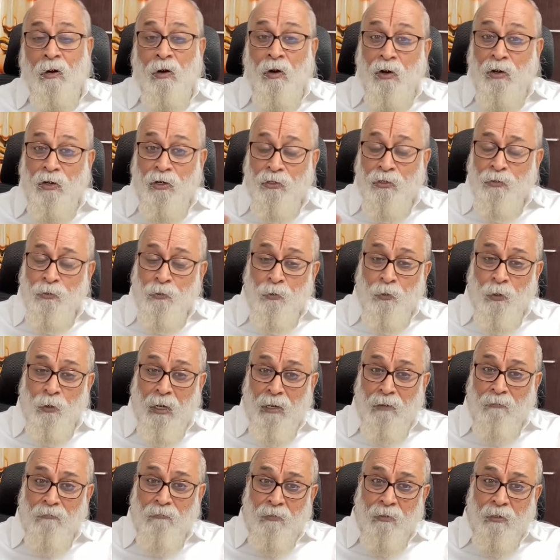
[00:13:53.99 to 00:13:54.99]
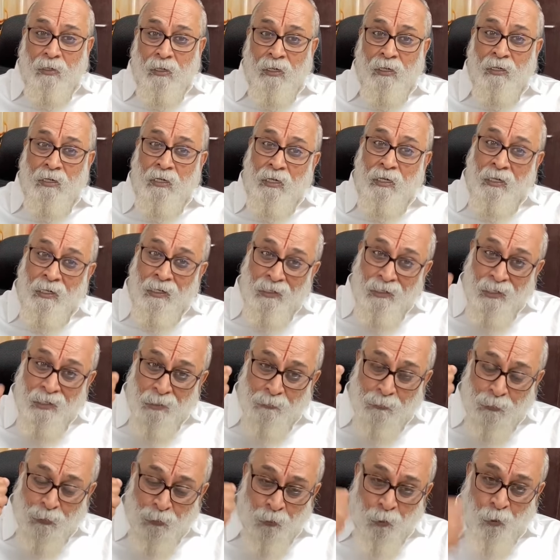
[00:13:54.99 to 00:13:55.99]
or you have an
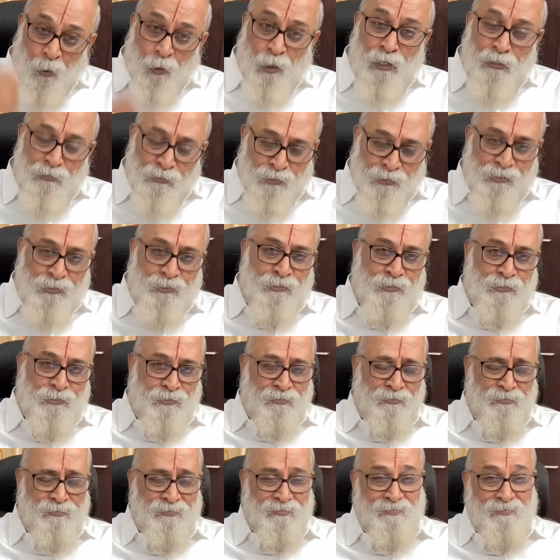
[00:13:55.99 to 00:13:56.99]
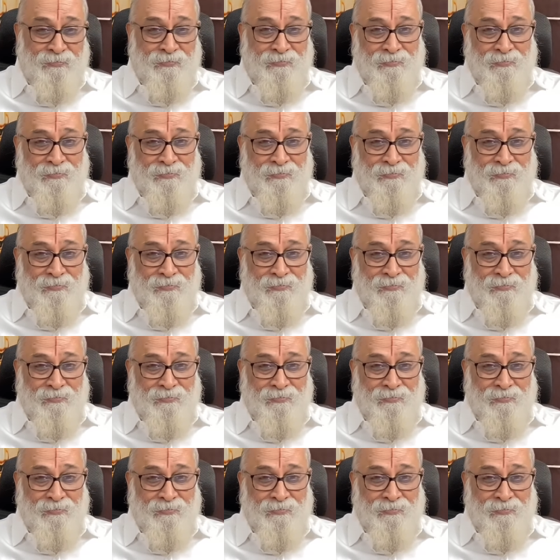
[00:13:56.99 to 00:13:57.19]
in-depth knowledge